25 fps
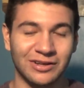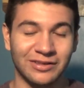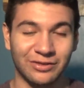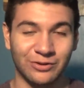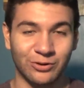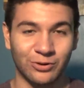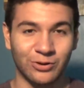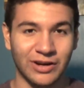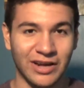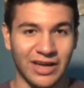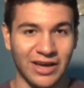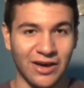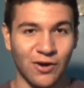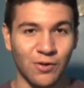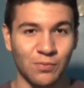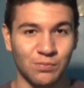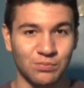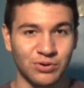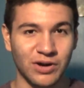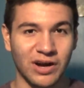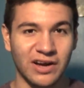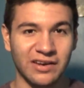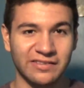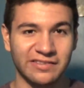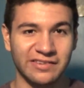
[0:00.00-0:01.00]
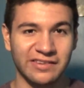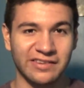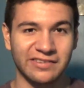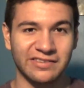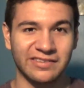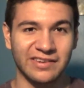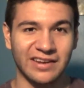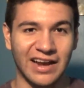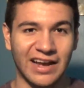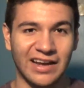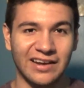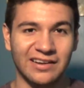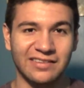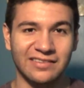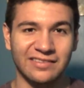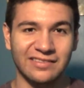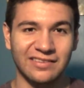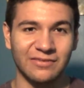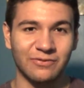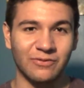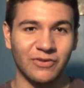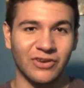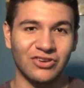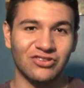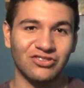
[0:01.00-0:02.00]
during that whole process that I just
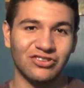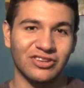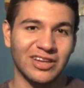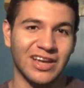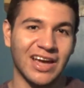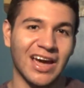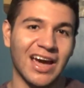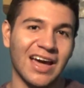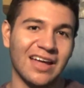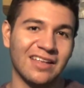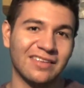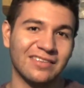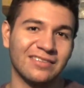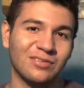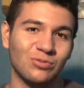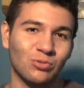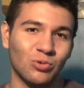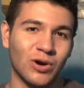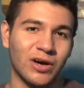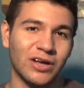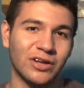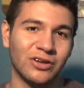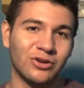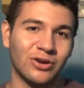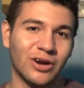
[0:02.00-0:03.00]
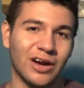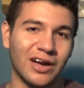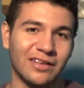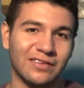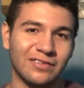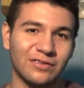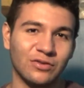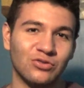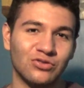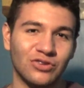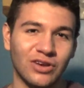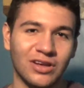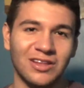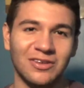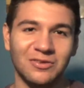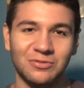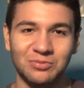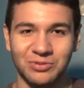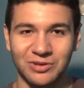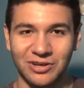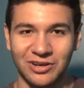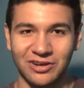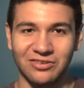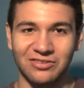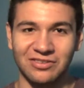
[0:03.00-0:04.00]
eventually had to wander onto JLove
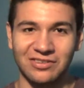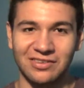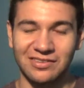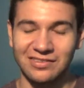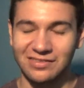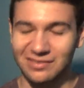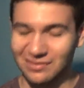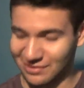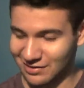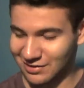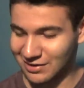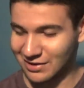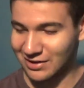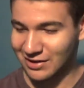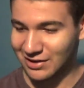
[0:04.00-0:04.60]
Productions.